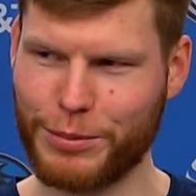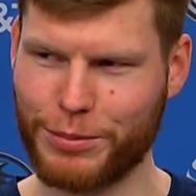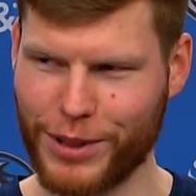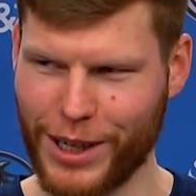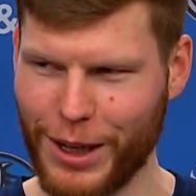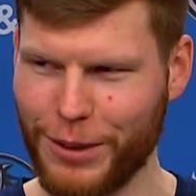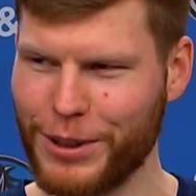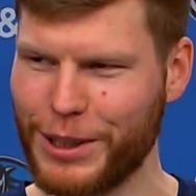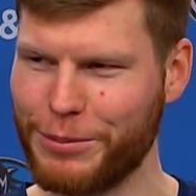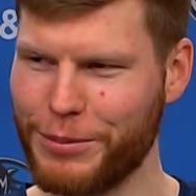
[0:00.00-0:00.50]

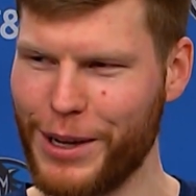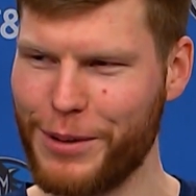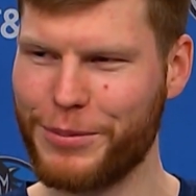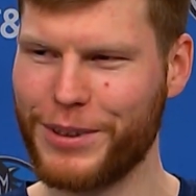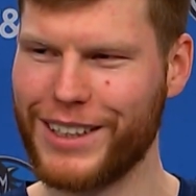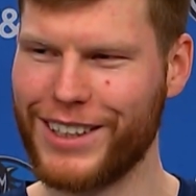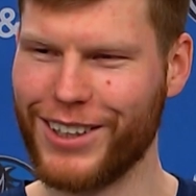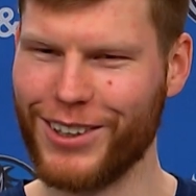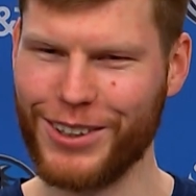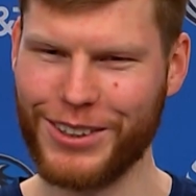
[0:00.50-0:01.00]
probably might
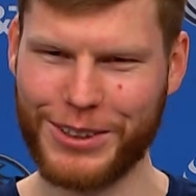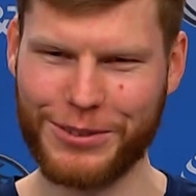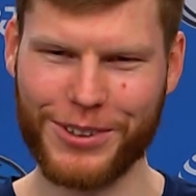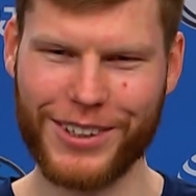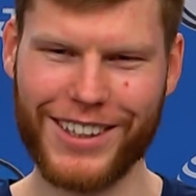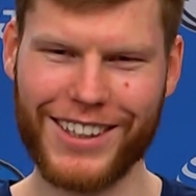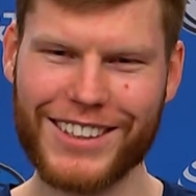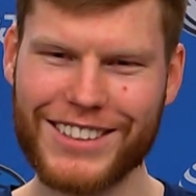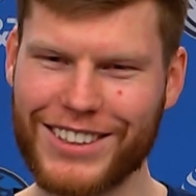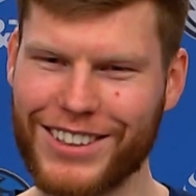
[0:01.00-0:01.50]
be the only
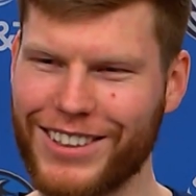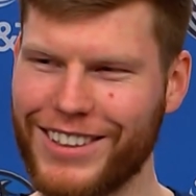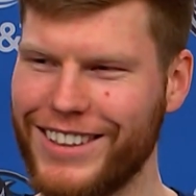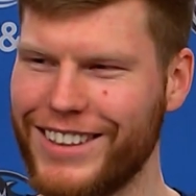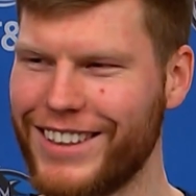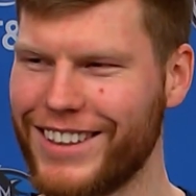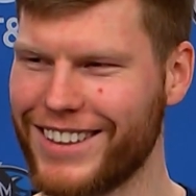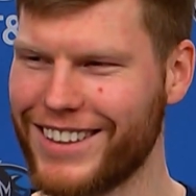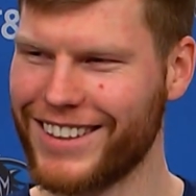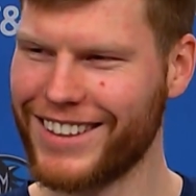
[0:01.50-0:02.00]
one also
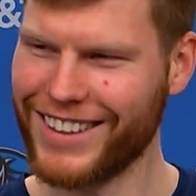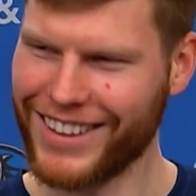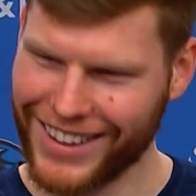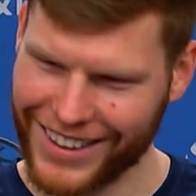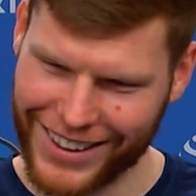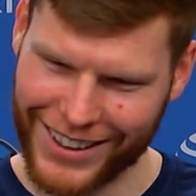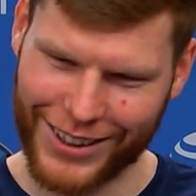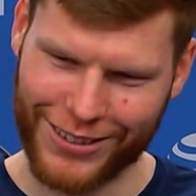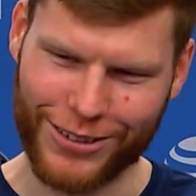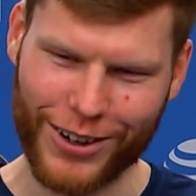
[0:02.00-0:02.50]
in the
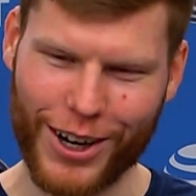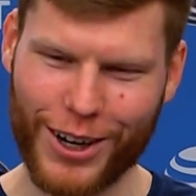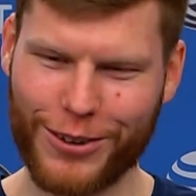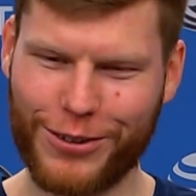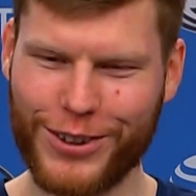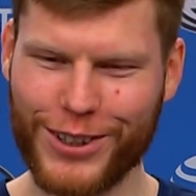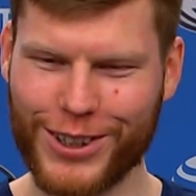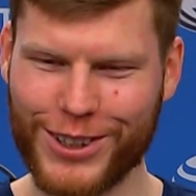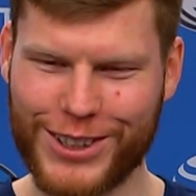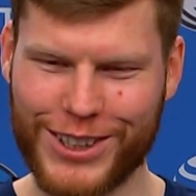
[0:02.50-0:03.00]
far
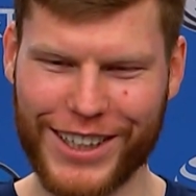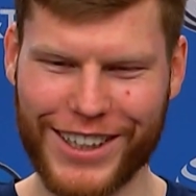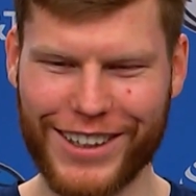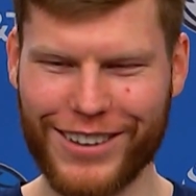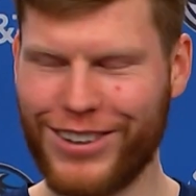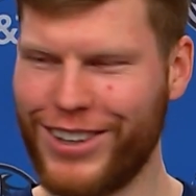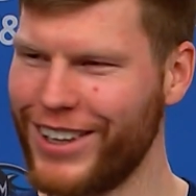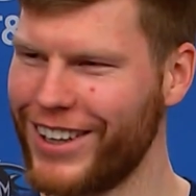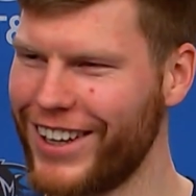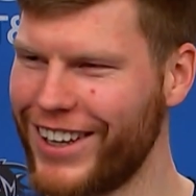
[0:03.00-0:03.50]
future
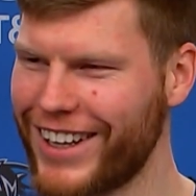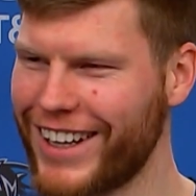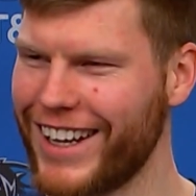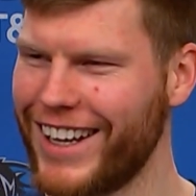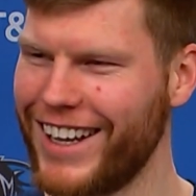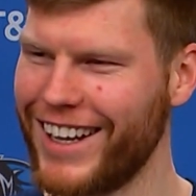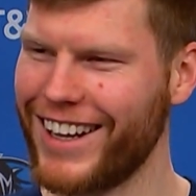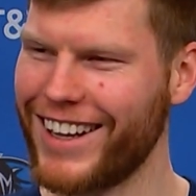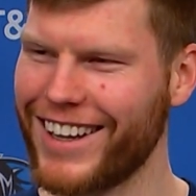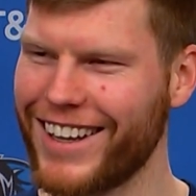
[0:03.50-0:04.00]
if you look at it.